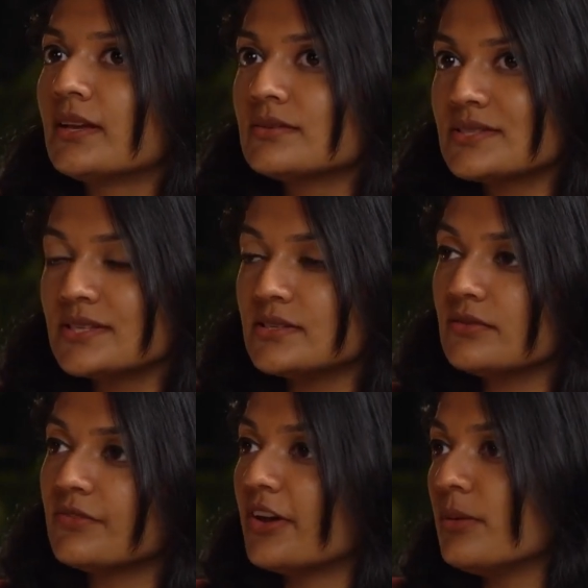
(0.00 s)
Since the
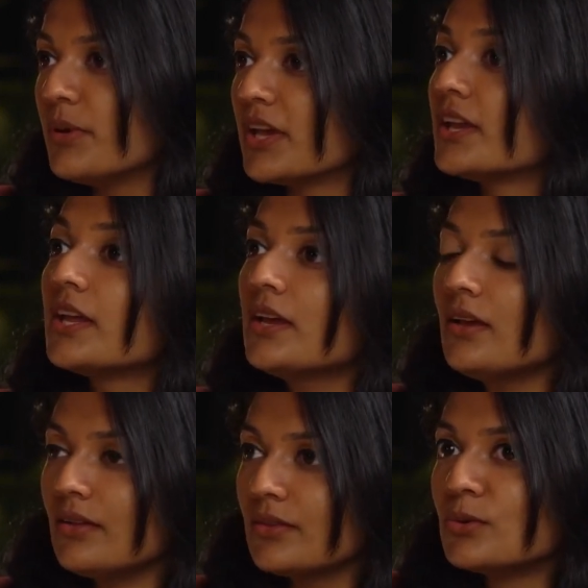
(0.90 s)
very
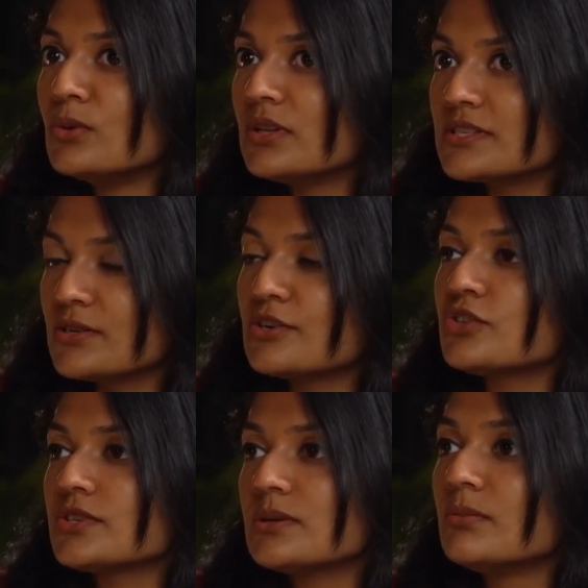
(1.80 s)
beginning, the Google search
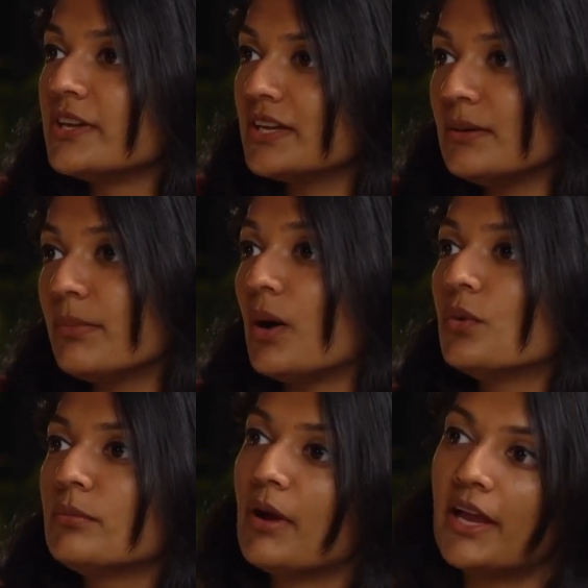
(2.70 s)
is completely
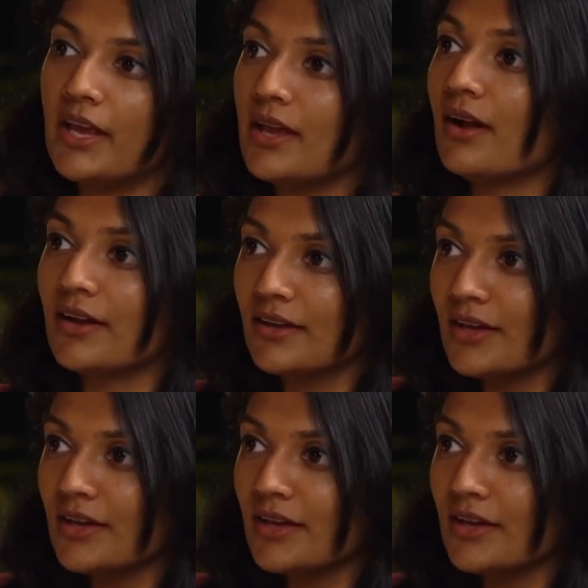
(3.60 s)
powered by AI.